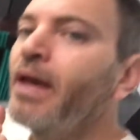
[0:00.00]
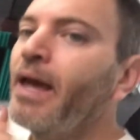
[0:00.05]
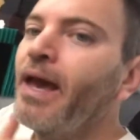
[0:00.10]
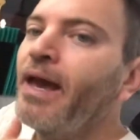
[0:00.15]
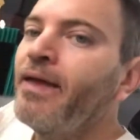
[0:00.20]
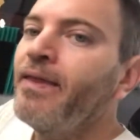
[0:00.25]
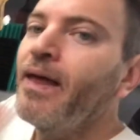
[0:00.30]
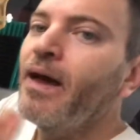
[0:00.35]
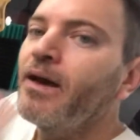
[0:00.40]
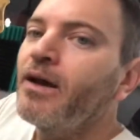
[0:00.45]

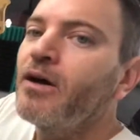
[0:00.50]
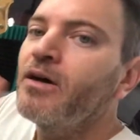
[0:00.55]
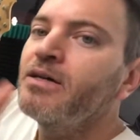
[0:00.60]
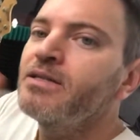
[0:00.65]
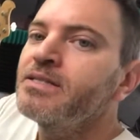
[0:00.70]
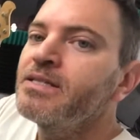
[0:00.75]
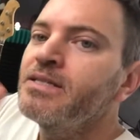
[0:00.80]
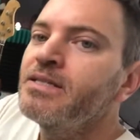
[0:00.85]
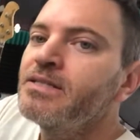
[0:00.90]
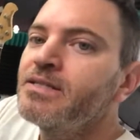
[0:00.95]
And that
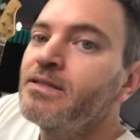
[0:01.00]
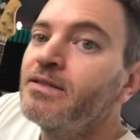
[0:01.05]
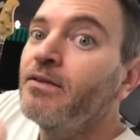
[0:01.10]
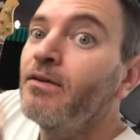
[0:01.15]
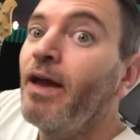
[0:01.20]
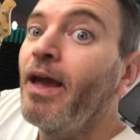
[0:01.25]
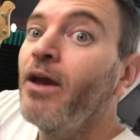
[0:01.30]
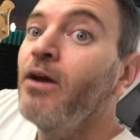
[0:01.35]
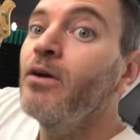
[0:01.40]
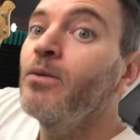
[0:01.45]
causes
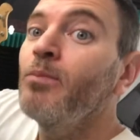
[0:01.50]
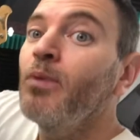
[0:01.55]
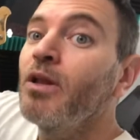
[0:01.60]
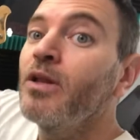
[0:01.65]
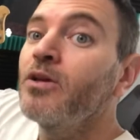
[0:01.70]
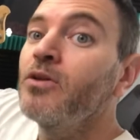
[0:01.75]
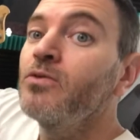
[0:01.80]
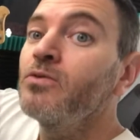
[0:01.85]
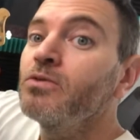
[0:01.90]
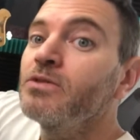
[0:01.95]
the air
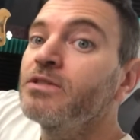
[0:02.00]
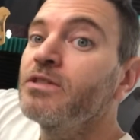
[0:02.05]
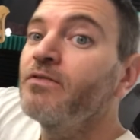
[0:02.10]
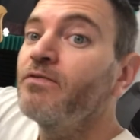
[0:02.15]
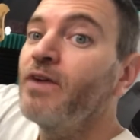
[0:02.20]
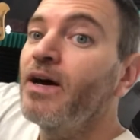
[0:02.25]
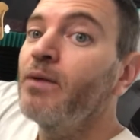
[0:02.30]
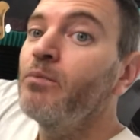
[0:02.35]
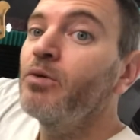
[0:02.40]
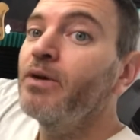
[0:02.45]
molecules to
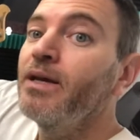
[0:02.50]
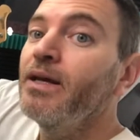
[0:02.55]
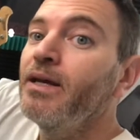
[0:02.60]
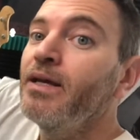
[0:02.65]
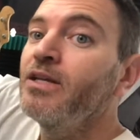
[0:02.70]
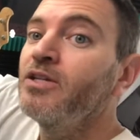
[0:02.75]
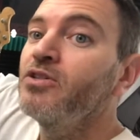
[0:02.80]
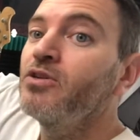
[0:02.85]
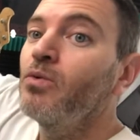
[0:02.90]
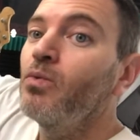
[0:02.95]
vibrate
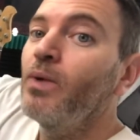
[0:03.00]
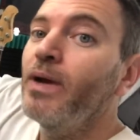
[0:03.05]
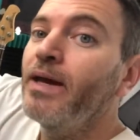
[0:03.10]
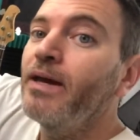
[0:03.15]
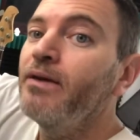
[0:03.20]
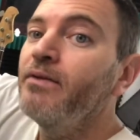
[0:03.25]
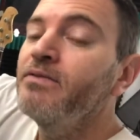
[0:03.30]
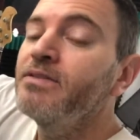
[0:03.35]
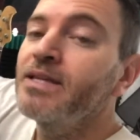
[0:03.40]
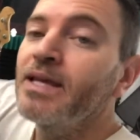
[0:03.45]
into
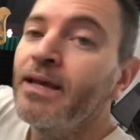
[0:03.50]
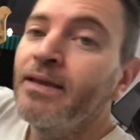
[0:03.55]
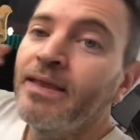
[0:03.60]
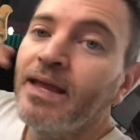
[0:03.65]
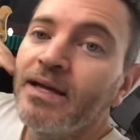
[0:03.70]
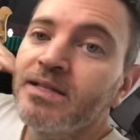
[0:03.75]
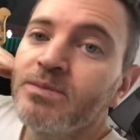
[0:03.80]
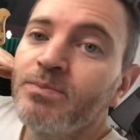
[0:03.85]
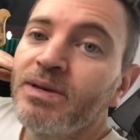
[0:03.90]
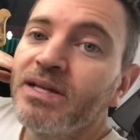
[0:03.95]
waves and
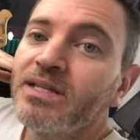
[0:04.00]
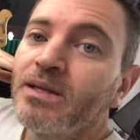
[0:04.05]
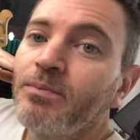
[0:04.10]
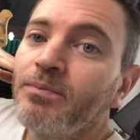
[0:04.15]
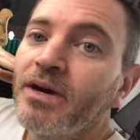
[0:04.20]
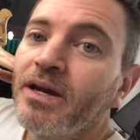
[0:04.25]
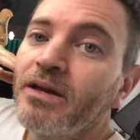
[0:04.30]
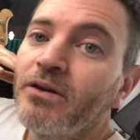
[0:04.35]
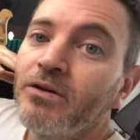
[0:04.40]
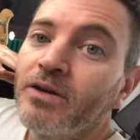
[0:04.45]
that's picked up
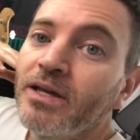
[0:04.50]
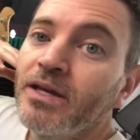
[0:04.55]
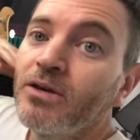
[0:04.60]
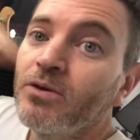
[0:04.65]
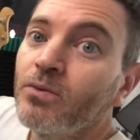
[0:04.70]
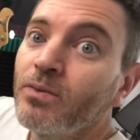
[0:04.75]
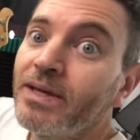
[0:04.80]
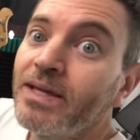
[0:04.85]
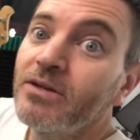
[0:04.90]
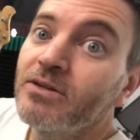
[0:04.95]
by your ear.
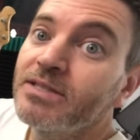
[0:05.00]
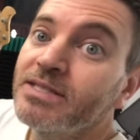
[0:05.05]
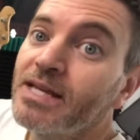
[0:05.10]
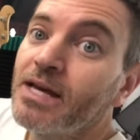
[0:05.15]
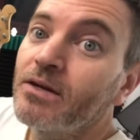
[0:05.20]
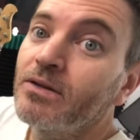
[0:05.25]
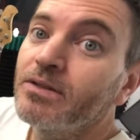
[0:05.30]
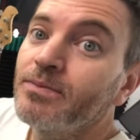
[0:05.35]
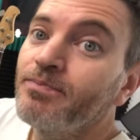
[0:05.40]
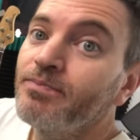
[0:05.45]
We hear
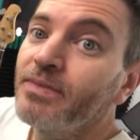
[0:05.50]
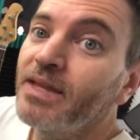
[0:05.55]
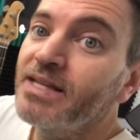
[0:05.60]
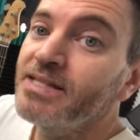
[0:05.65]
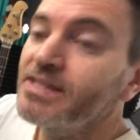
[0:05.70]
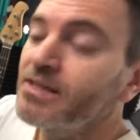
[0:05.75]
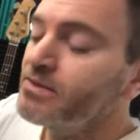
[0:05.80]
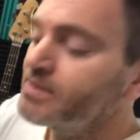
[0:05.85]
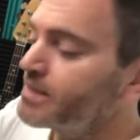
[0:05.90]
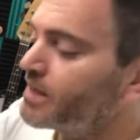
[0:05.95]
sound.
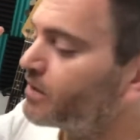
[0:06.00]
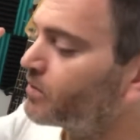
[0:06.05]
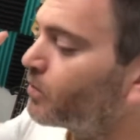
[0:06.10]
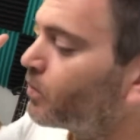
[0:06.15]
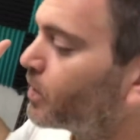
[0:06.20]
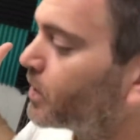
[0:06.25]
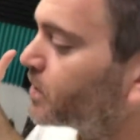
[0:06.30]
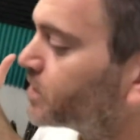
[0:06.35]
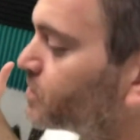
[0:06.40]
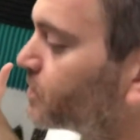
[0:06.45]
That's how sound
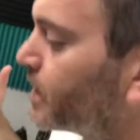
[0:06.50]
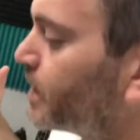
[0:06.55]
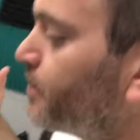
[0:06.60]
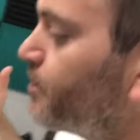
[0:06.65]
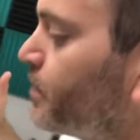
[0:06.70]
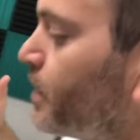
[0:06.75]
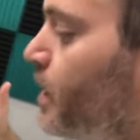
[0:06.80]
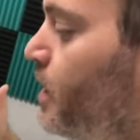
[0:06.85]
works, right?